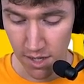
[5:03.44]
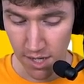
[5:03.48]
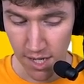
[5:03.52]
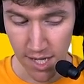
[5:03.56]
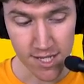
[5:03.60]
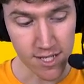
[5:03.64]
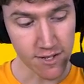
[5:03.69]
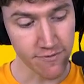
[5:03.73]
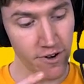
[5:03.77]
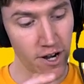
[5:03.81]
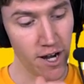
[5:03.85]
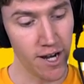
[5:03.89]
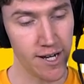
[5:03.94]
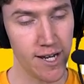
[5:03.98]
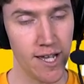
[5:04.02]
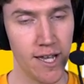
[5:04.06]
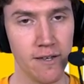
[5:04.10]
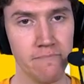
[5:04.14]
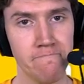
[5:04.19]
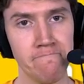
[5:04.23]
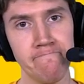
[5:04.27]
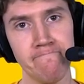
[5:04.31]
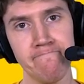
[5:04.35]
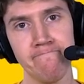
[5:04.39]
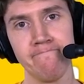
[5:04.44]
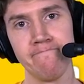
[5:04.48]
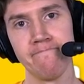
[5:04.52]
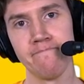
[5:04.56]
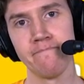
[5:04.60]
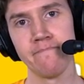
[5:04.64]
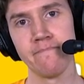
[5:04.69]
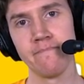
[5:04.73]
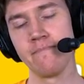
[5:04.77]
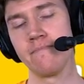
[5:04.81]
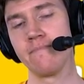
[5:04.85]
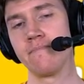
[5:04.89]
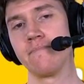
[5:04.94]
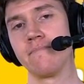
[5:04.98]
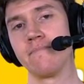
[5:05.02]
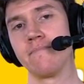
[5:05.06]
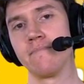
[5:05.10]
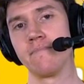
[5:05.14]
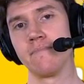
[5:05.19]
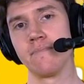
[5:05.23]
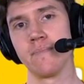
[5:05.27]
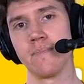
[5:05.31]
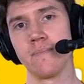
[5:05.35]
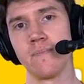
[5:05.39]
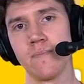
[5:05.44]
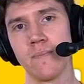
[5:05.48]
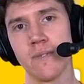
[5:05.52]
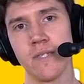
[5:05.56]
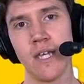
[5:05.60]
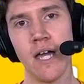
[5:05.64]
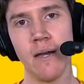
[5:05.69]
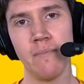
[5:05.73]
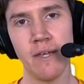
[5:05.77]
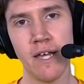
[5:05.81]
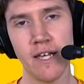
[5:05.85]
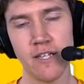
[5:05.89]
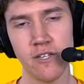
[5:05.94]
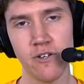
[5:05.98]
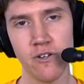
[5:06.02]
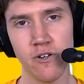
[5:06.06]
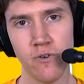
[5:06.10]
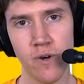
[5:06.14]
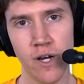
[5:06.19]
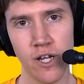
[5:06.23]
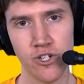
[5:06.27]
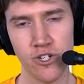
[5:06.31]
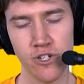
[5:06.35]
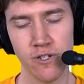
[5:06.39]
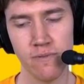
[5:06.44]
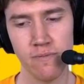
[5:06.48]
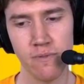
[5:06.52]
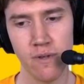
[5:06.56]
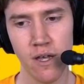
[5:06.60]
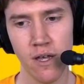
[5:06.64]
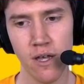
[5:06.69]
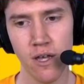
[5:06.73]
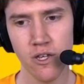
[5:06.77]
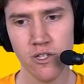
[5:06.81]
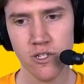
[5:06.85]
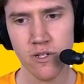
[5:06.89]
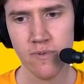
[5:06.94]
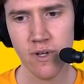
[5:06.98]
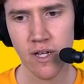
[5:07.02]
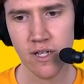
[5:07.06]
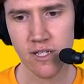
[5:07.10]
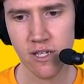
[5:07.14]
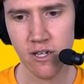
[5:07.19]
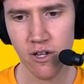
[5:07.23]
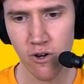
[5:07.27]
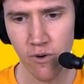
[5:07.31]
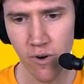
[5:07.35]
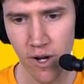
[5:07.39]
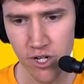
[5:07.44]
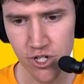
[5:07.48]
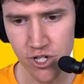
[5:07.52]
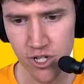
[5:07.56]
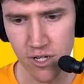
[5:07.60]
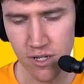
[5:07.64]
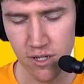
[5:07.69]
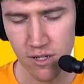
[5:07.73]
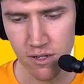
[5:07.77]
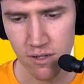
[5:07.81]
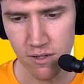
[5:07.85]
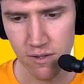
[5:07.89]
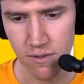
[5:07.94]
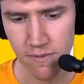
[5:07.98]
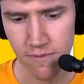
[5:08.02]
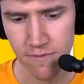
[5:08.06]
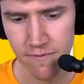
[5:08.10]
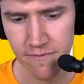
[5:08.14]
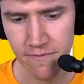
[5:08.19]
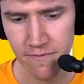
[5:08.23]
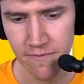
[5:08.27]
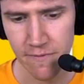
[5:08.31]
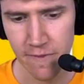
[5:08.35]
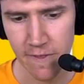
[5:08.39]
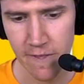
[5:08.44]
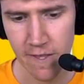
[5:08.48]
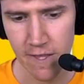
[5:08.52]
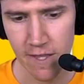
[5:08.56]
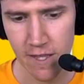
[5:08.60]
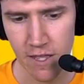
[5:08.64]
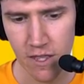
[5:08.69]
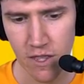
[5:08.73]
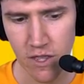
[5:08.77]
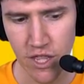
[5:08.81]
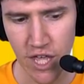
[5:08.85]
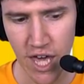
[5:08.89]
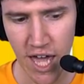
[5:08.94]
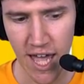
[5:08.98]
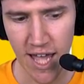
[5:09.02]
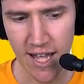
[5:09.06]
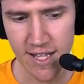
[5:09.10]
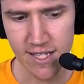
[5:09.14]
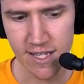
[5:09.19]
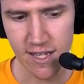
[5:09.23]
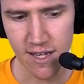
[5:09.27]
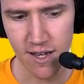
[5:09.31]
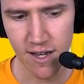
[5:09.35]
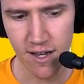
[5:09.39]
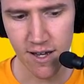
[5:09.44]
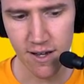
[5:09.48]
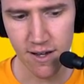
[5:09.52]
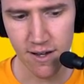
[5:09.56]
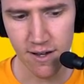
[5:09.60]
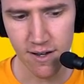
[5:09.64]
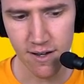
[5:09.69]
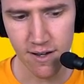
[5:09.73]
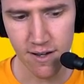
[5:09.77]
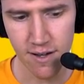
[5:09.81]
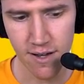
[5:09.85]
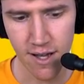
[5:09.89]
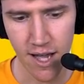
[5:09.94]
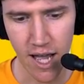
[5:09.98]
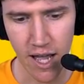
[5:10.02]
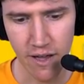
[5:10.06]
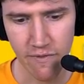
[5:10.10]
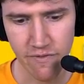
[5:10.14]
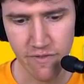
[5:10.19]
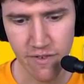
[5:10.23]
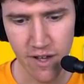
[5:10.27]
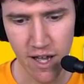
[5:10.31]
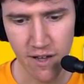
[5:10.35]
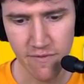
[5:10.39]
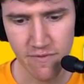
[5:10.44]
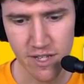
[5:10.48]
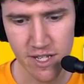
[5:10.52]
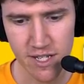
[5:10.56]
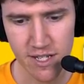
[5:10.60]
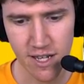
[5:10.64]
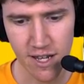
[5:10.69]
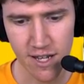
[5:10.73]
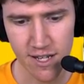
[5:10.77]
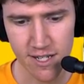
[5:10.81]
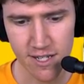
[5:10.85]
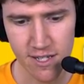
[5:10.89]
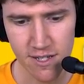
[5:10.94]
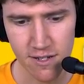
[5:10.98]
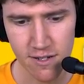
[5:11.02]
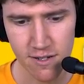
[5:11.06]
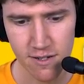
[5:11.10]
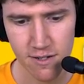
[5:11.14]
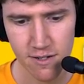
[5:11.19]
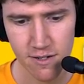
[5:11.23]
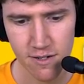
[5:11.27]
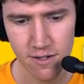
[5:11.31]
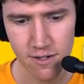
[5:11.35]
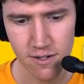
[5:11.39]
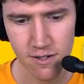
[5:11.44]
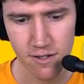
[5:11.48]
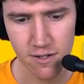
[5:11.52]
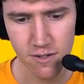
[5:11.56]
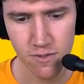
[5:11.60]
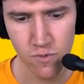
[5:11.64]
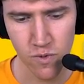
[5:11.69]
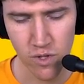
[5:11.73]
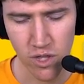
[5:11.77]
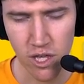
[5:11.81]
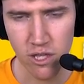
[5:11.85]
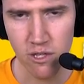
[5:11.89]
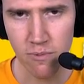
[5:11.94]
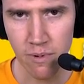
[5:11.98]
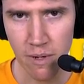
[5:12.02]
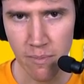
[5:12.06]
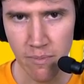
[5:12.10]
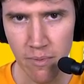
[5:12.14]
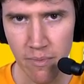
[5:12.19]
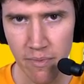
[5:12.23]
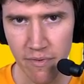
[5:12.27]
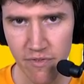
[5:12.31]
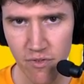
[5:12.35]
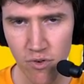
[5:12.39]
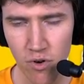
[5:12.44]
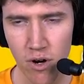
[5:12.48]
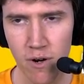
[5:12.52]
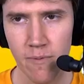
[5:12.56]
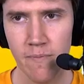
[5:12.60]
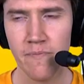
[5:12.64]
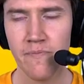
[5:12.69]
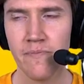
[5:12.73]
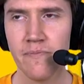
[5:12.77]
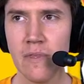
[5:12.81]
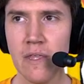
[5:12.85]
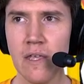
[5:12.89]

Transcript: it's friday it's time to ask you a question so i'm going to ask you a question that uh, I've, I've discussed with other people before